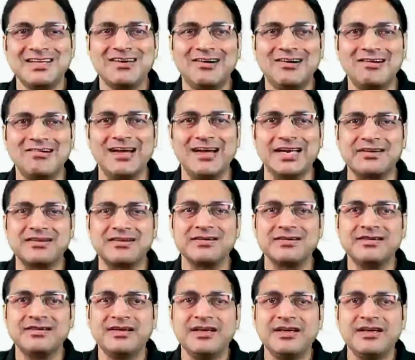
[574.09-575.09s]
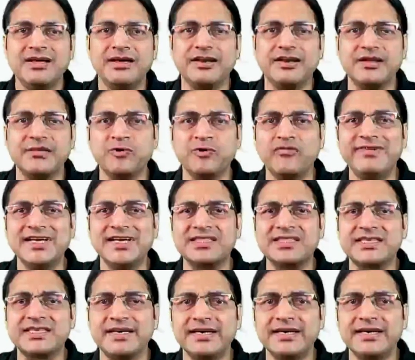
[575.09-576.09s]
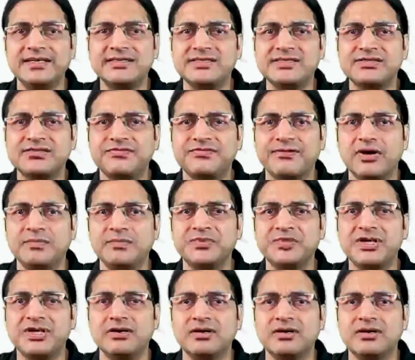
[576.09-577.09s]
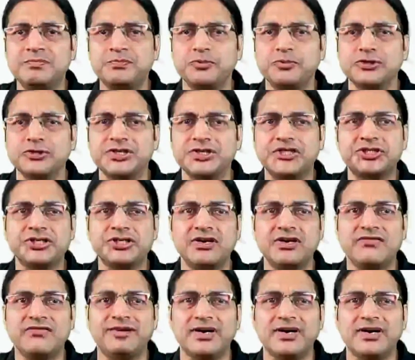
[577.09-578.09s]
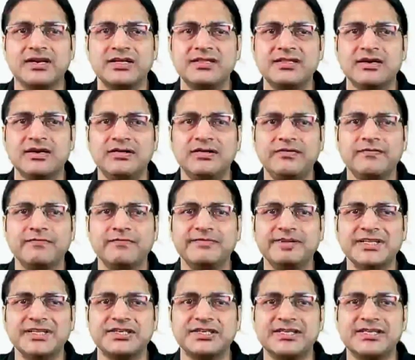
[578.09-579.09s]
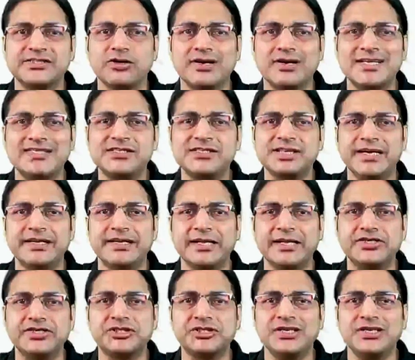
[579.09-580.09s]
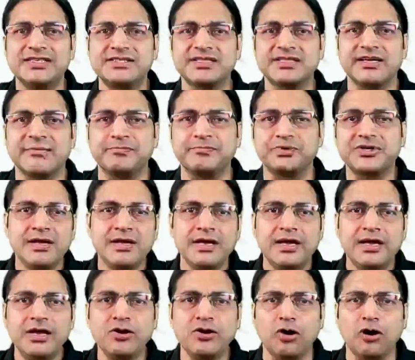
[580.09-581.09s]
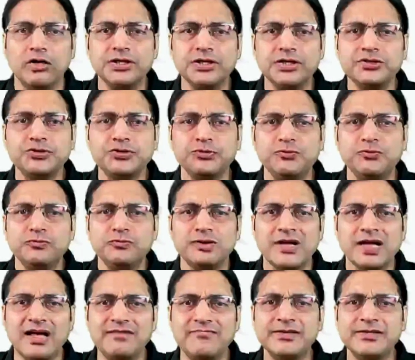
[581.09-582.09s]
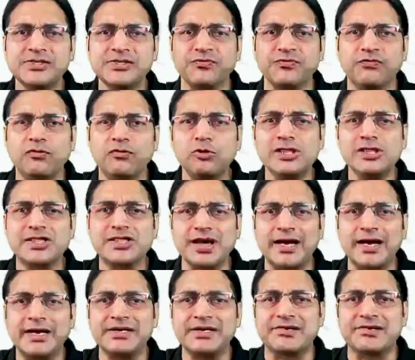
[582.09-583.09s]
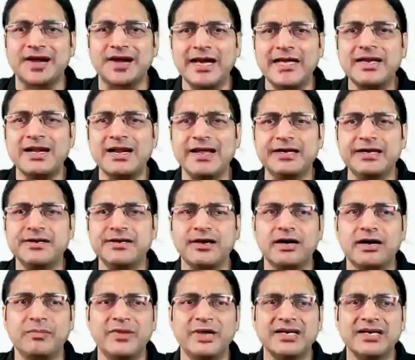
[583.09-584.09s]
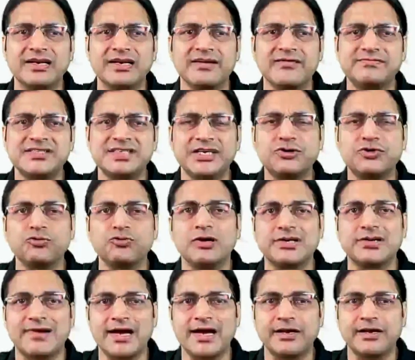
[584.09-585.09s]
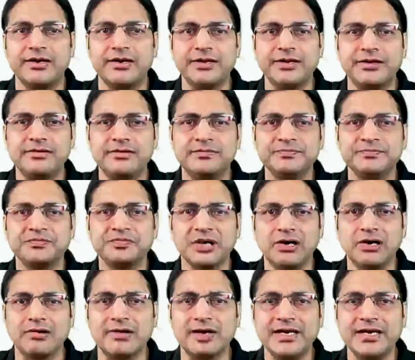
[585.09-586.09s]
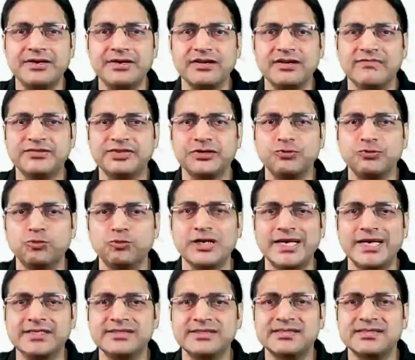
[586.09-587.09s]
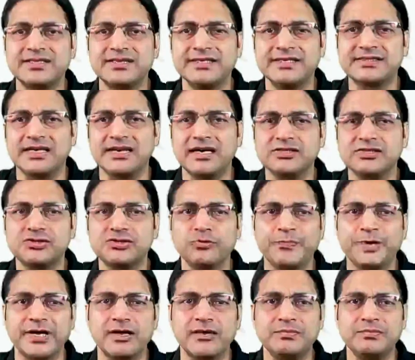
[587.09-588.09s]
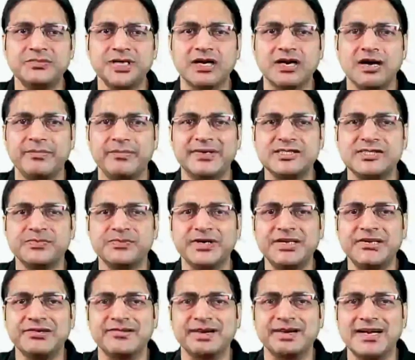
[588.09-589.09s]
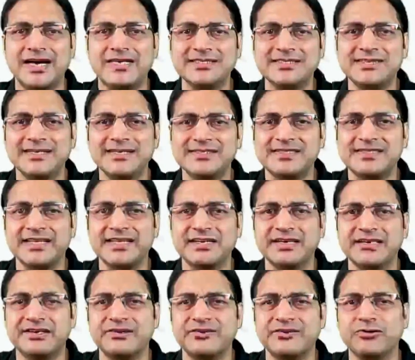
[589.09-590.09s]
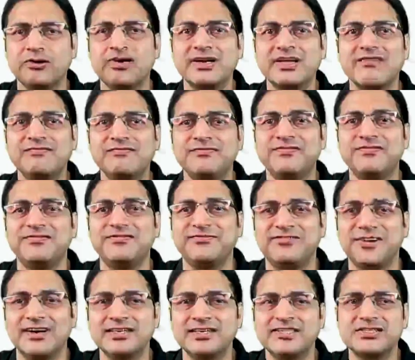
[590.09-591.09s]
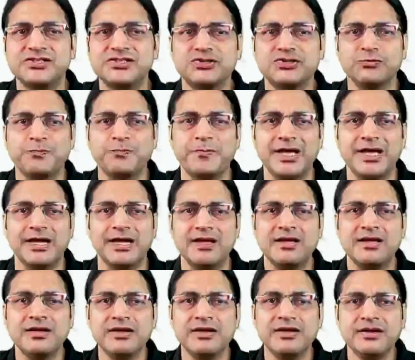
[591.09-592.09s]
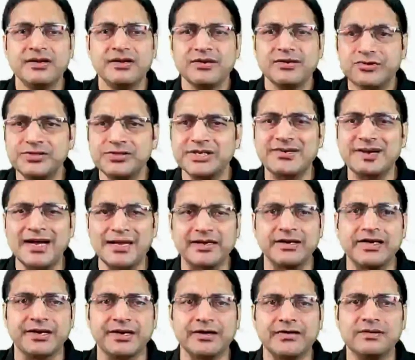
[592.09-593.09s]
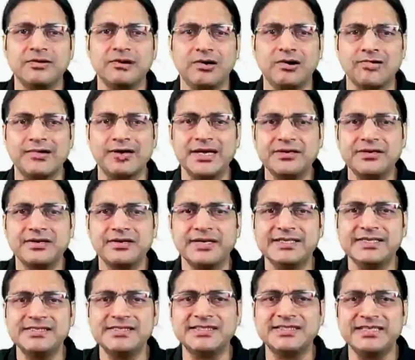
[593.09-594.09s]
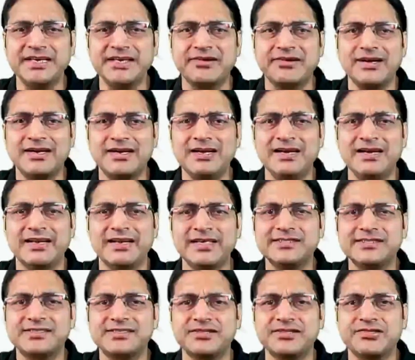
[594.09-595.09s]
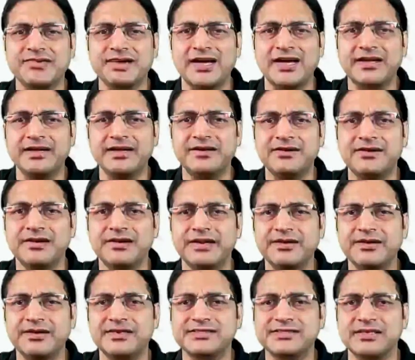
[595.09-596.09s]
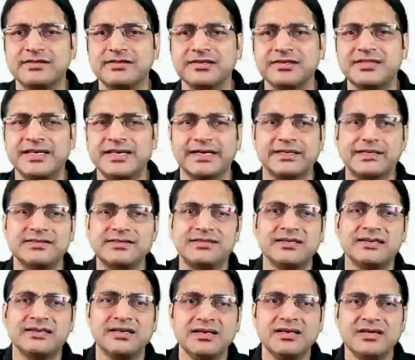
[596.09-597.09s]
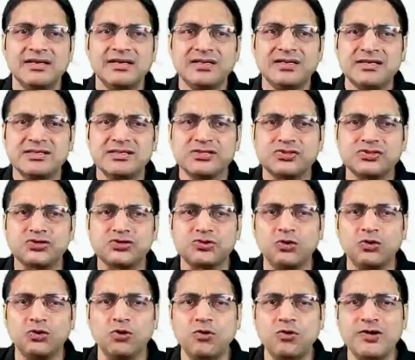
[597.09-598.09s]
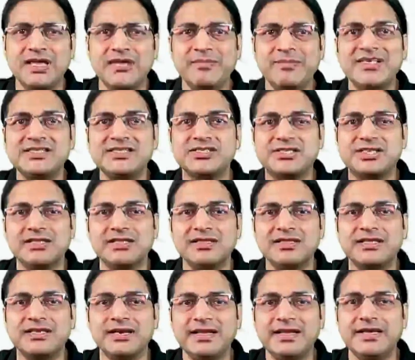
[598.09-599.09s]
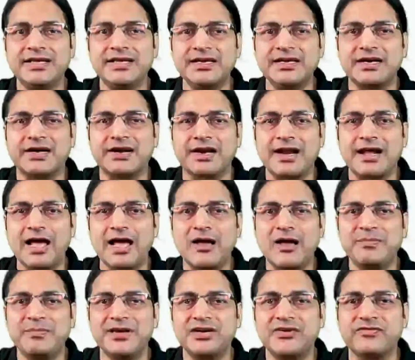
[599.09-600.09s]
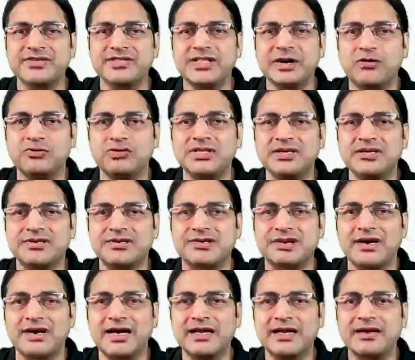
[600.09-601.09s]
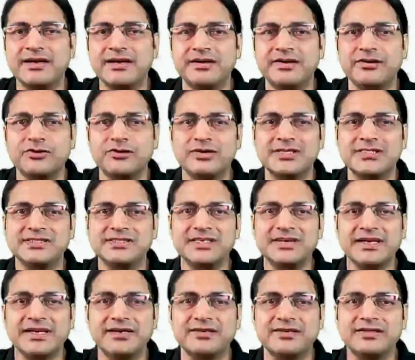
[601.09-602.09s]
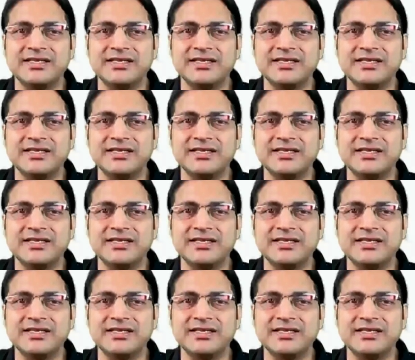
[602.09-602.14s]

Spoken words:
Alright. Removing things from the possession of another with dishonest intention is theft. In order to have his wool jacket dry cleaned, Aman gives it to a dry cleaner. Alright. After 2 days, he is asked to pick up the garments, but he realizes that he did not have funds to pay to the dry cleaner. Alright. He secretly lays the jacket near his other things So he may stealthily grab it without the dry cleaner noticing it.